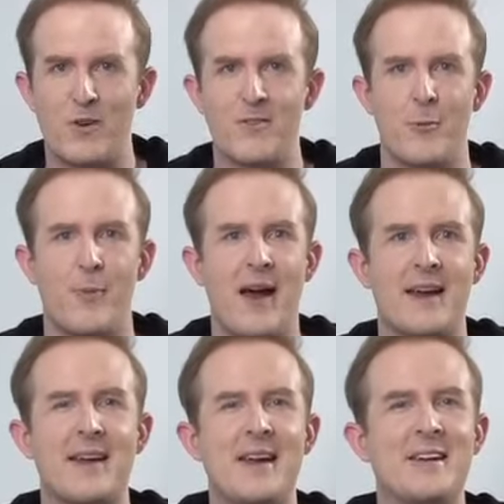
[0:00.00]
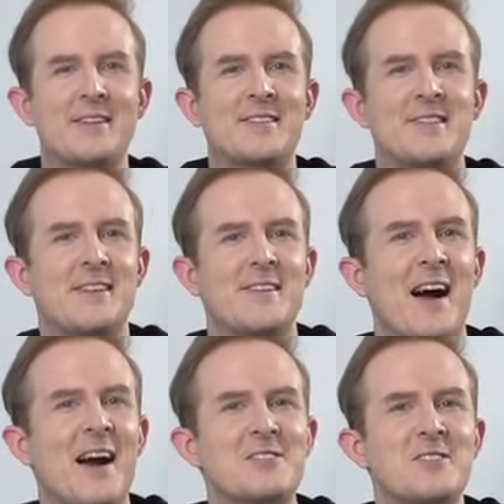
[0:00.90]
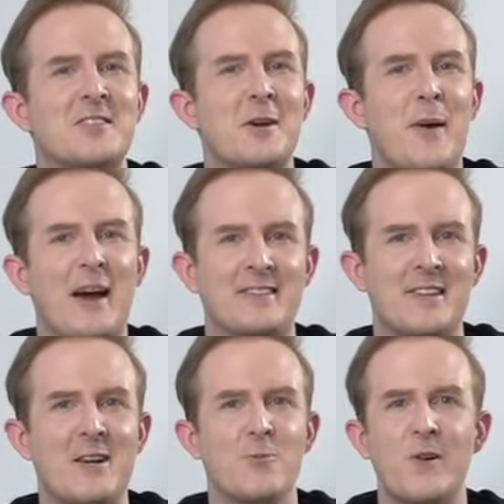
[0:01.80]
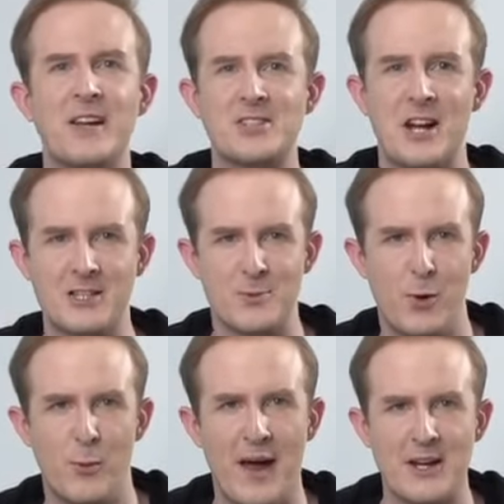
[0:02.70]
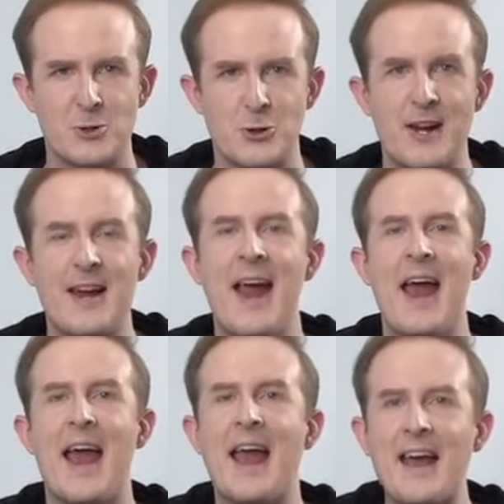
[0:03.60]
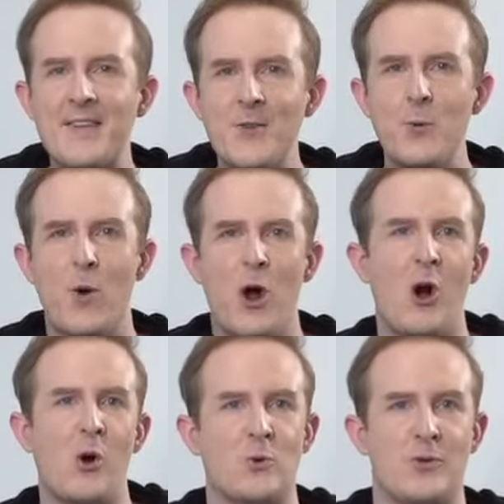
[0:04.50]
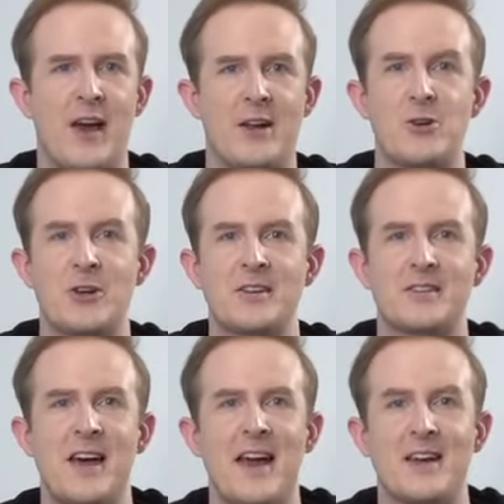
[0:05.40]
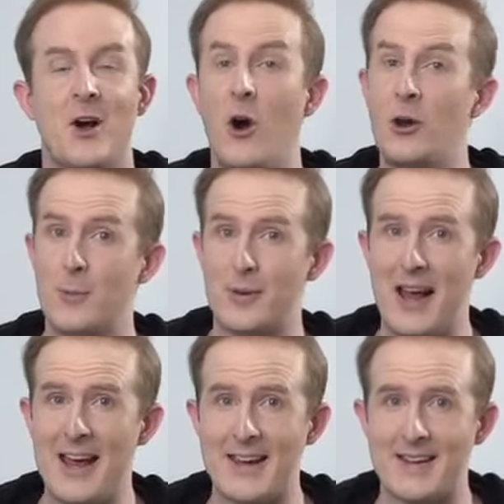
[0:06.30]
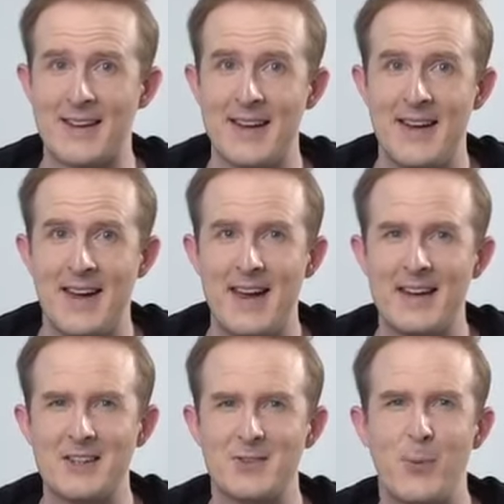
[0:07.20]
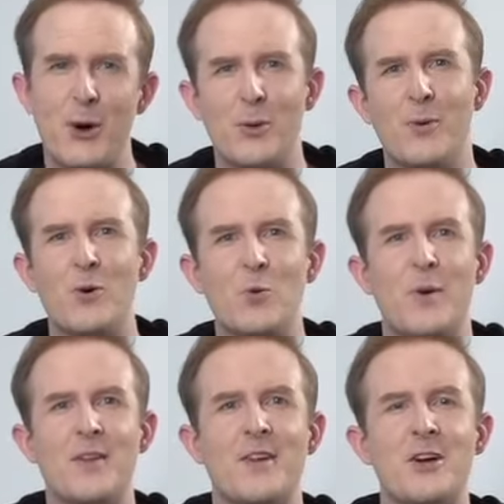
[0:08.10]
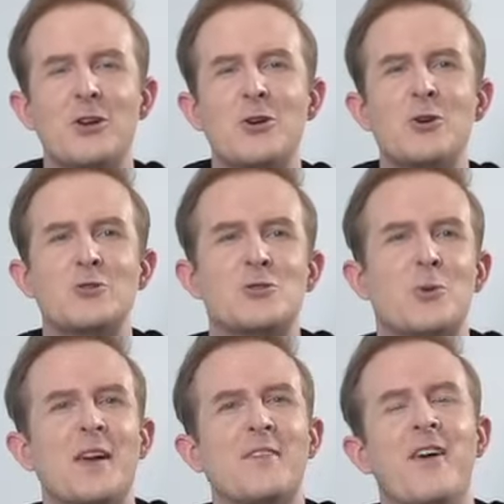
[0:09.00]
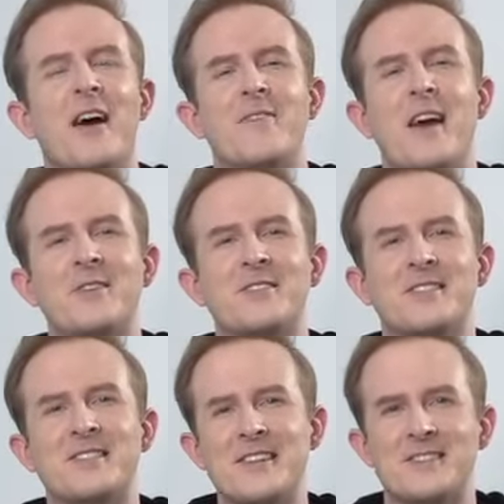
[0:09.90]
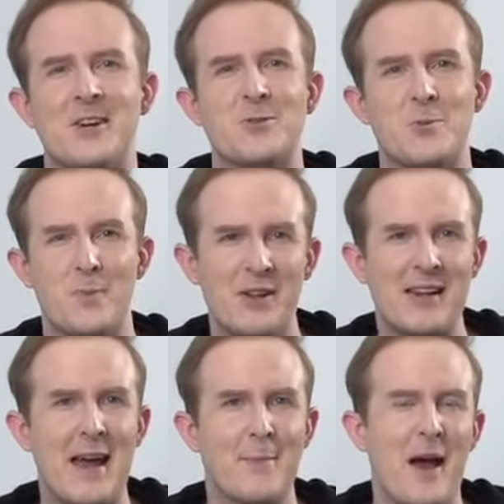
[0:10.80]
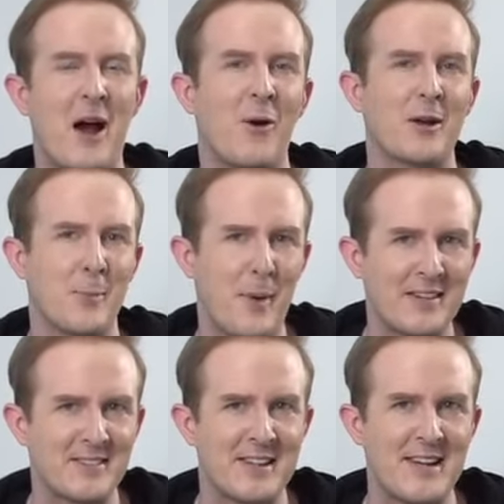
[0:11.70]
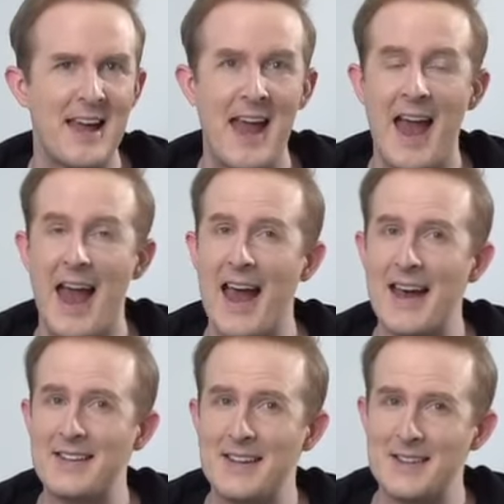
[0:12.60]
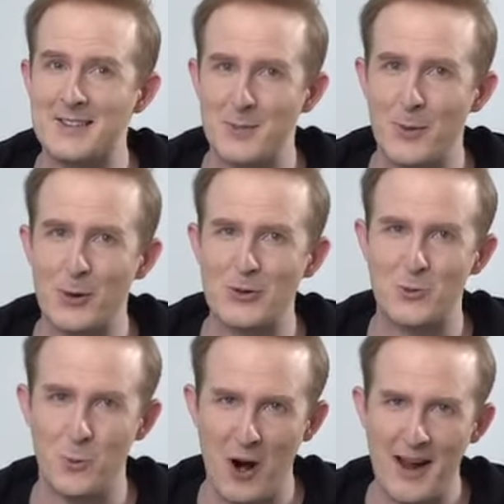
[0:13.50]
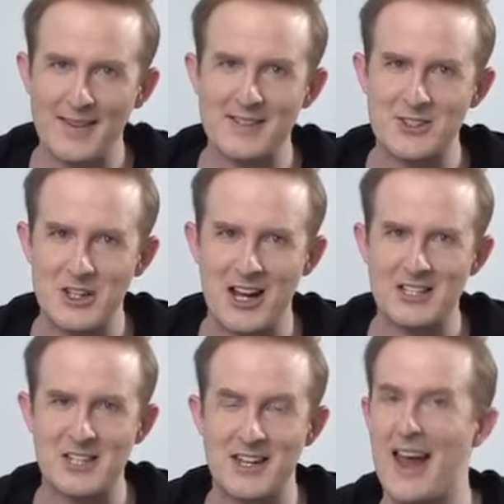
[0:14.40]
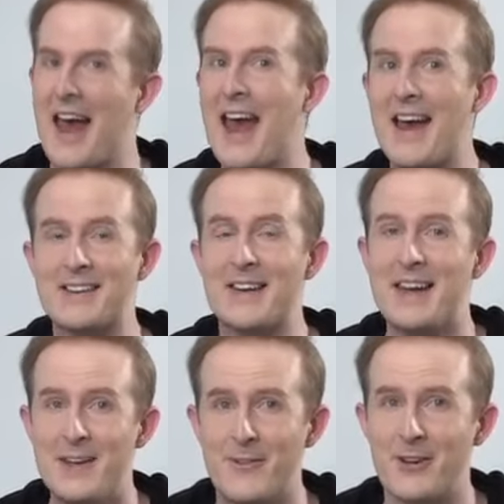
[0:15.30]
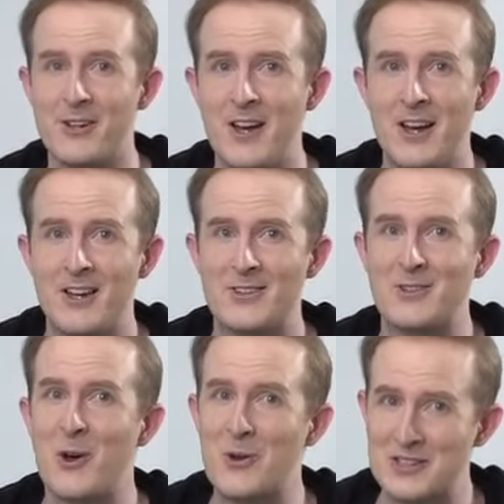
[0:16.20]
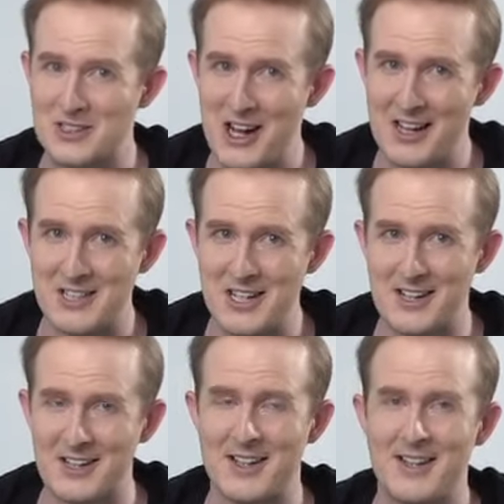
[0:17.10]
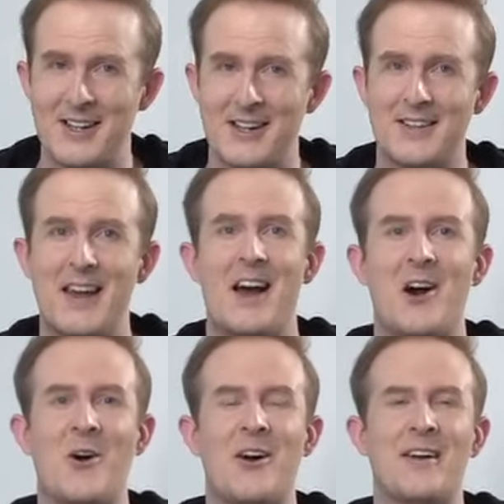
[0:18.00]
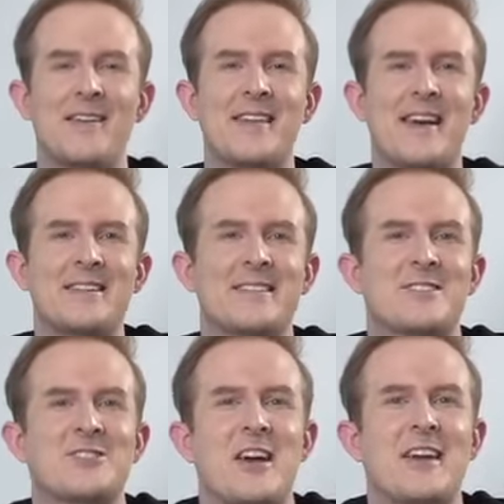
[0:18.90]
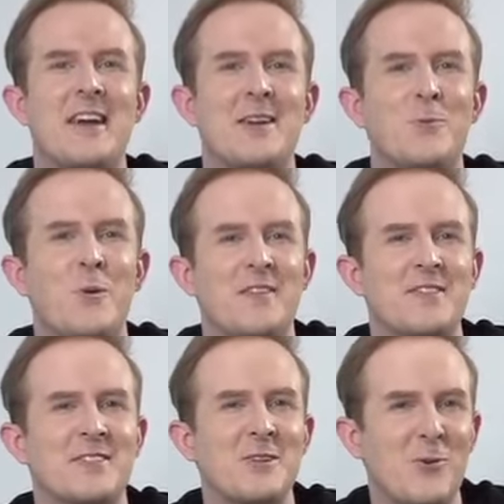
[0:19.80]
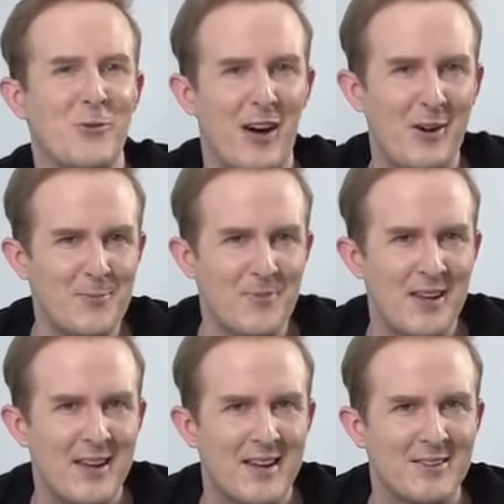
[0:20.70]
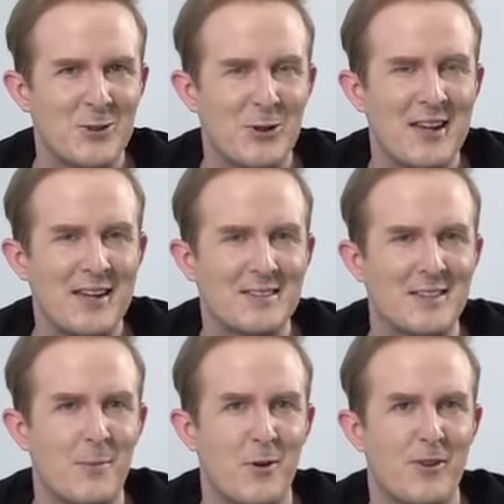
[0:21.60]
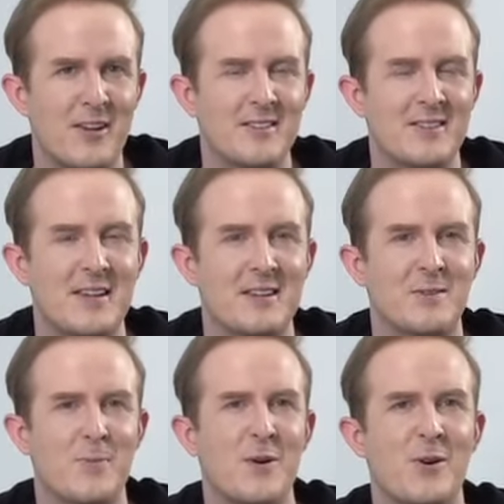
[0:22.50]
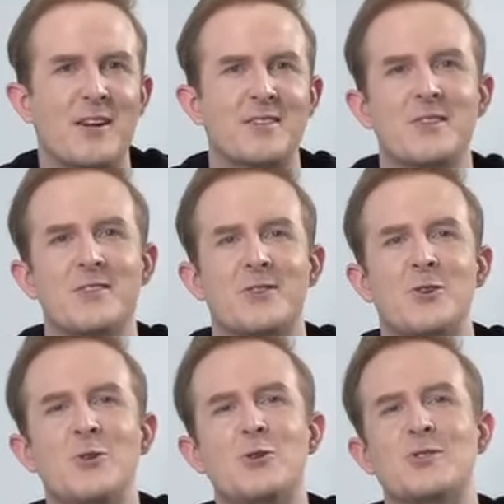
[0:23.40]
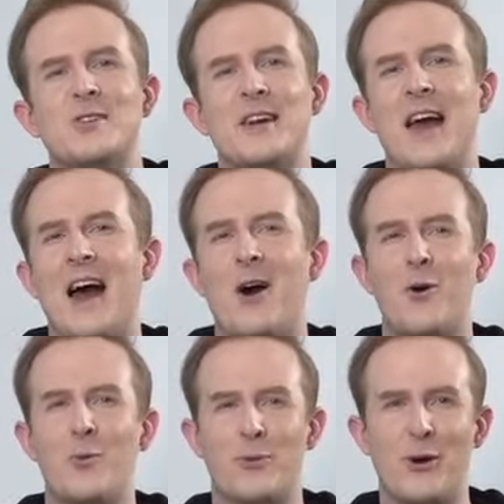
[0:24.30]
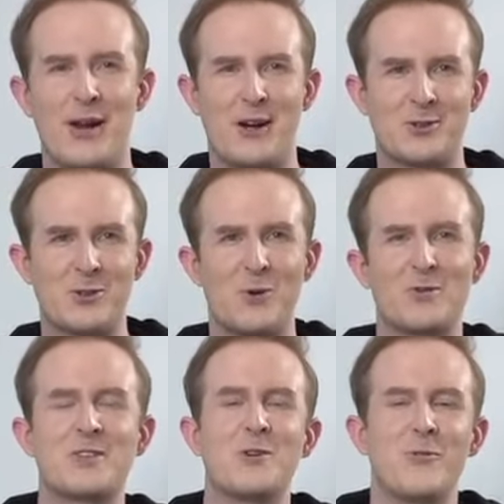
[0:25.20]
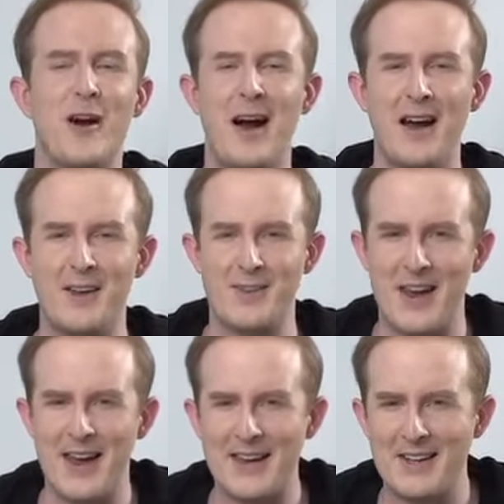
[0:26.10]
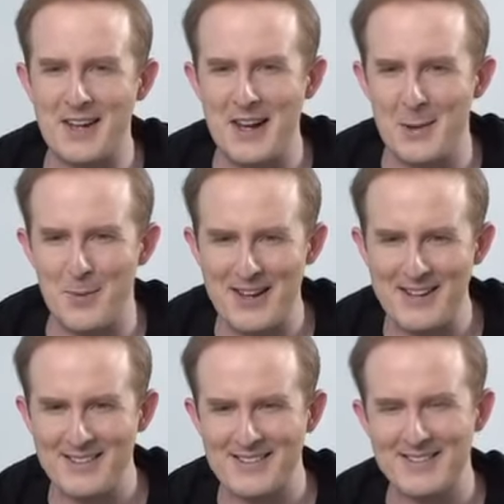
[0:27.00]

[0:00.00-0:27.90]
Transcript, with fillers: Riverbank is the largest capacity rechargeable battery in the world that you can take on a plane. It is portable with a huge 25,600 milliamp hour capacity and it supports wireless charging and even solar charging. Now, let's check in with Silva to hear some of his experiences using our product. So, Silva, are you there? Can you hear me?